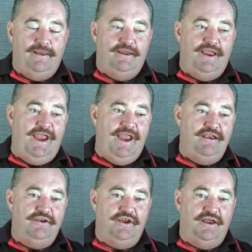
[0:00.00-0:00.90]

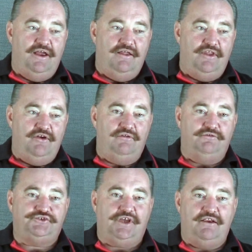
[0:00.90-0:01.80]
And then all of
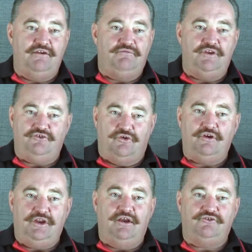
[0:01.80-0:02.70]
a sudden, there's a lot
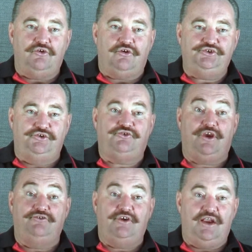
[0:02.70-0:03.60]
of juice
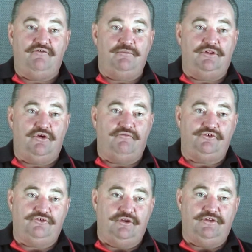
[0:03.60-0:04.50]
goes out of them. A lot of
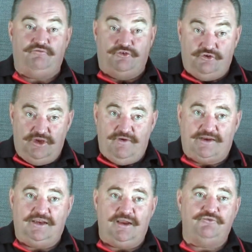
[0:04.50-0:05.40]
the fatigue
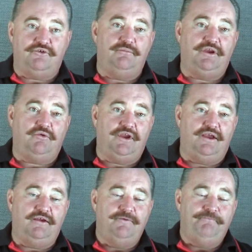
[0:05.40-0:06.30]
factor comes on a bit quicker.